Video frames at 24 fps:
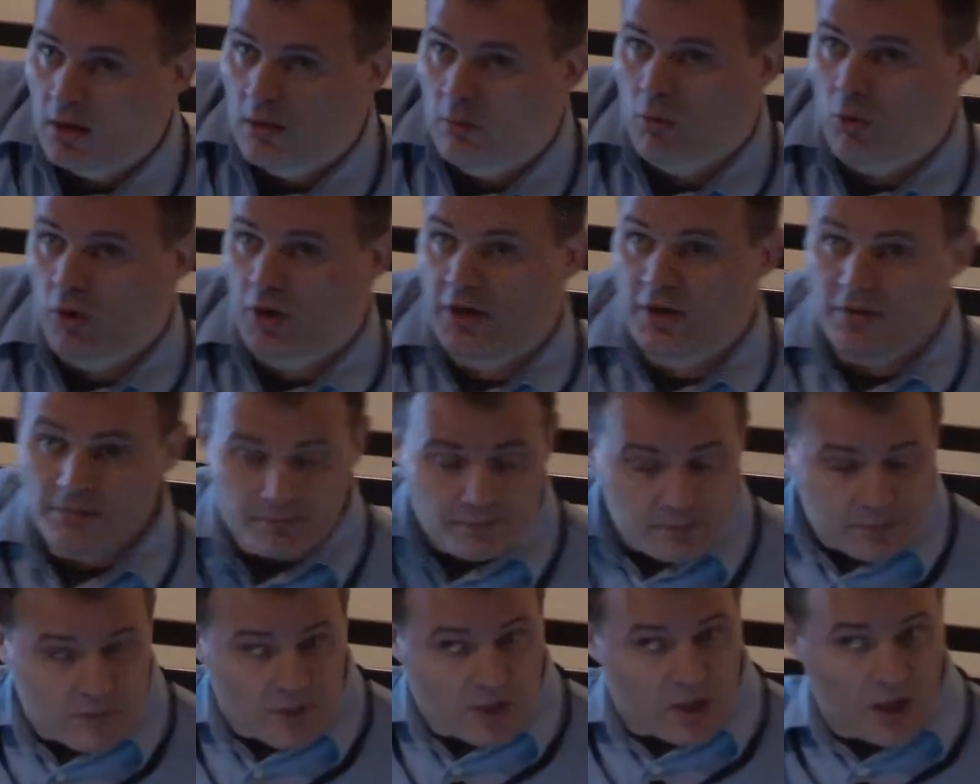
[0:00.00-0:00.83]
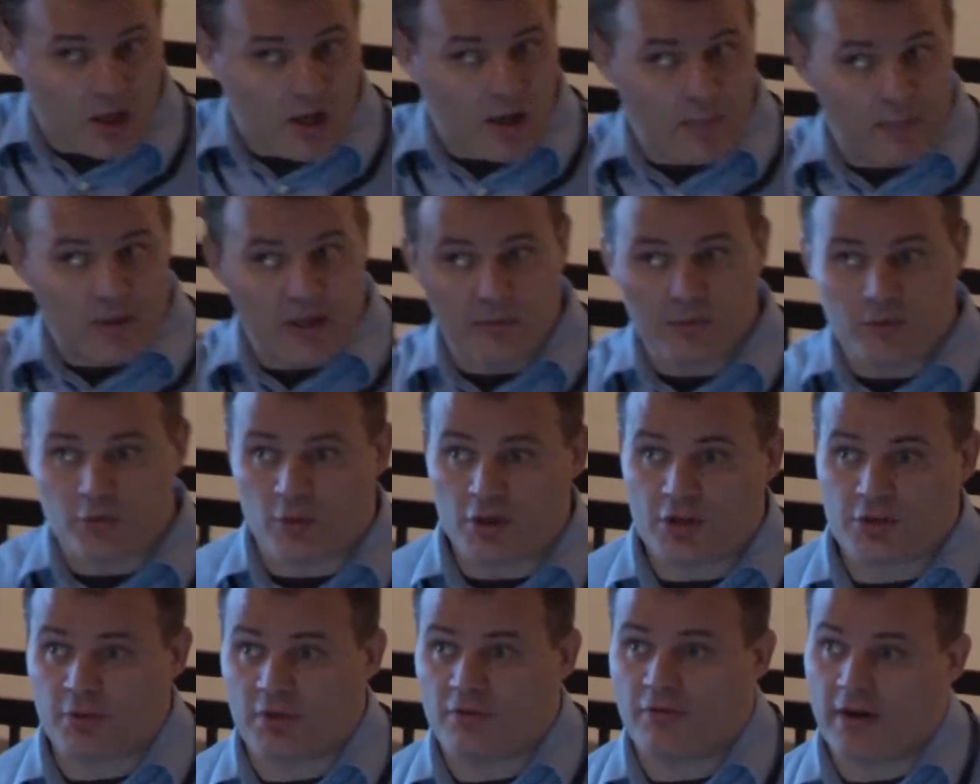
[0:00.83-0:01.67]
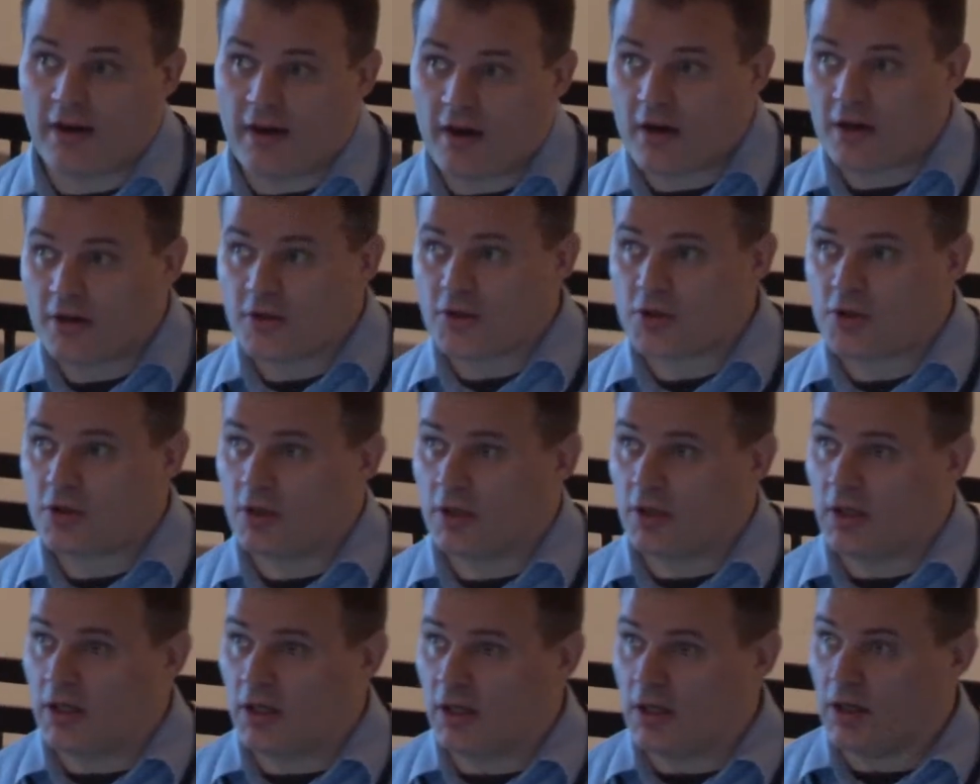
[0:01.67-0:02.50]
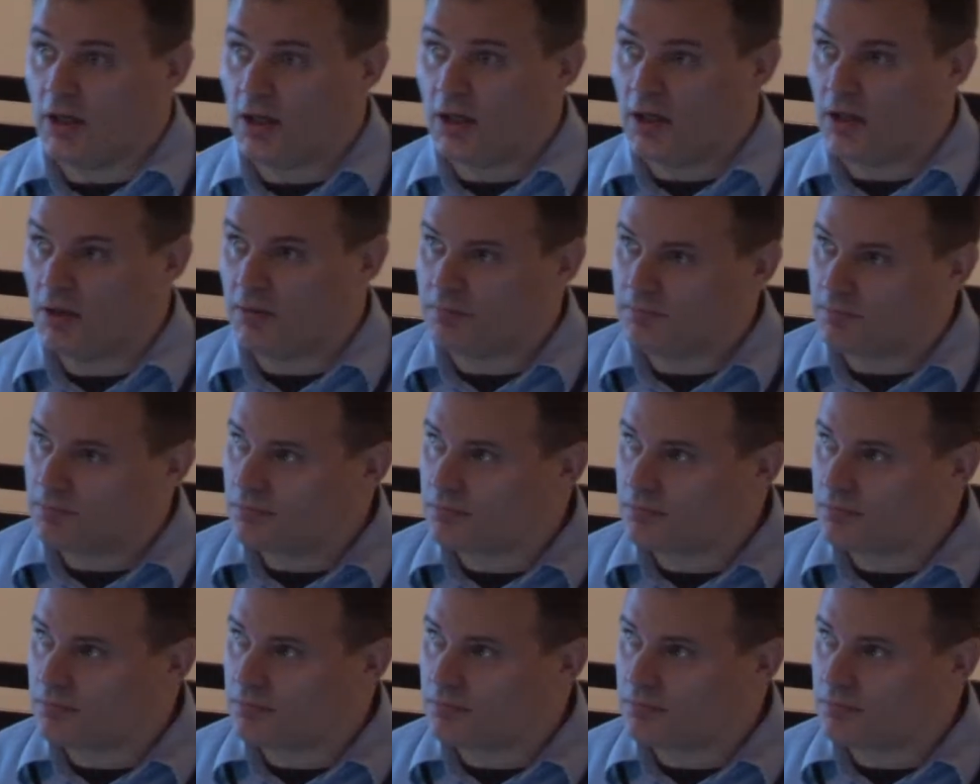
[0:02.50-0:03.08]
Morning. My name is Rich MacVarish.